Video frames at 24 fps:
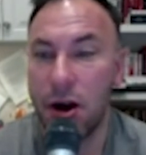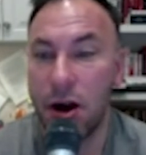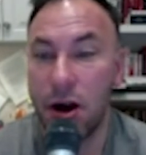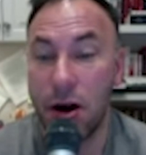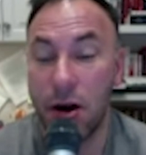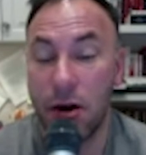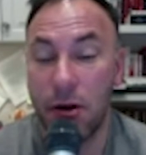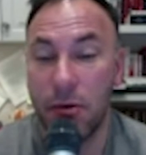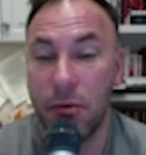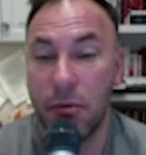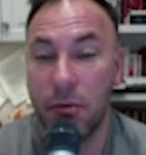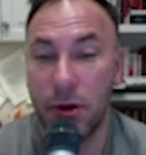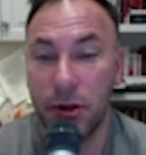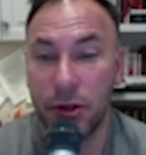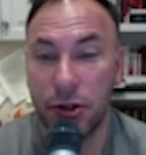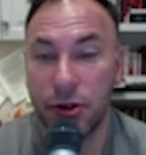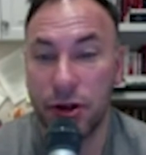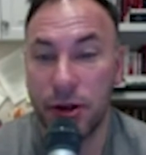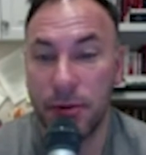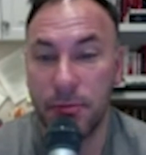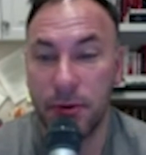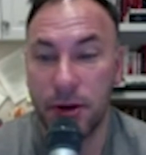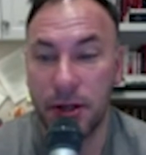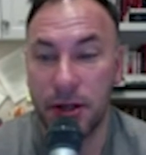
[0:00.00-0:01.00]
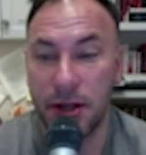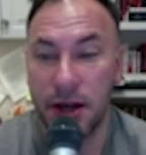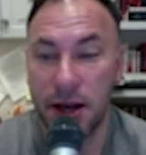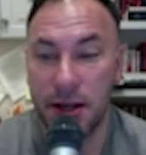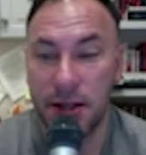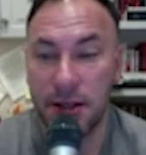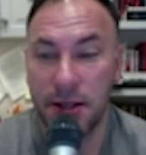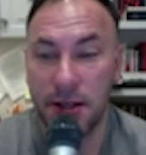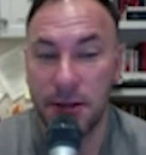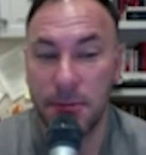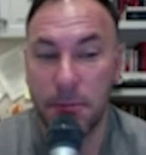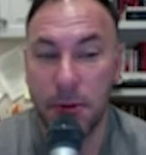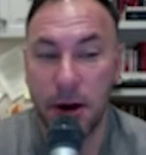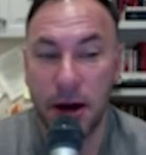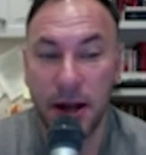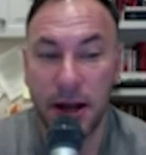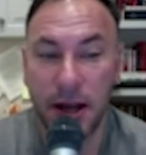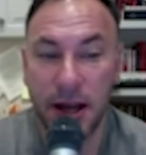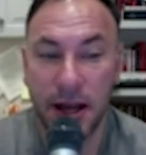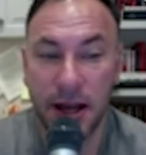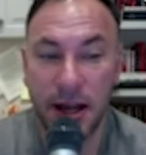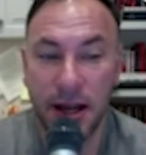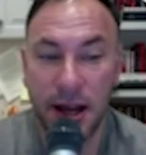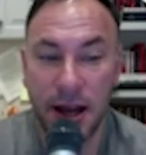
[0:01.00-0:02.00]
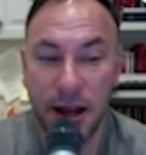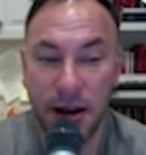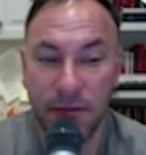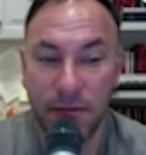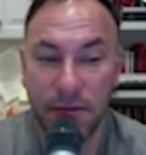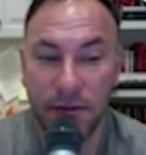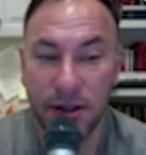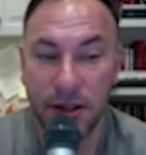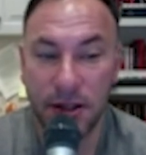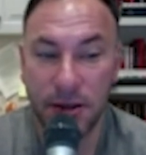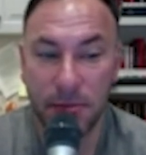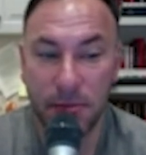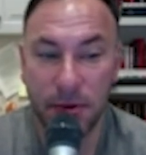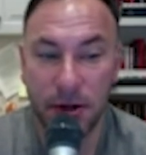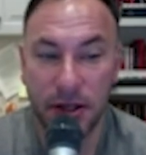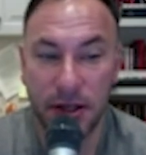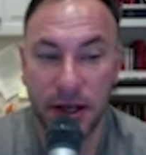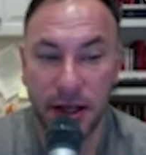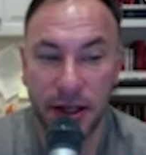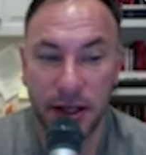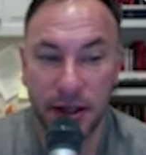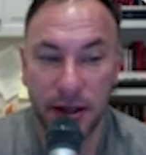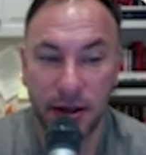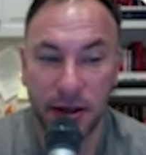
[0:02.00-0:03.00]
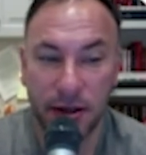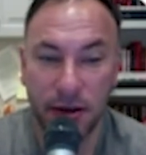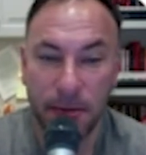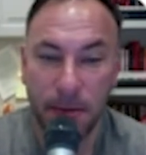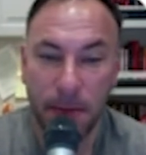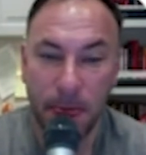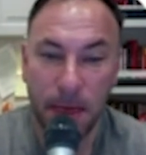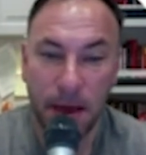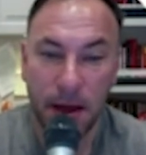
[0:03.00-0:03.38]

will treat pertussis, but in infants in particular,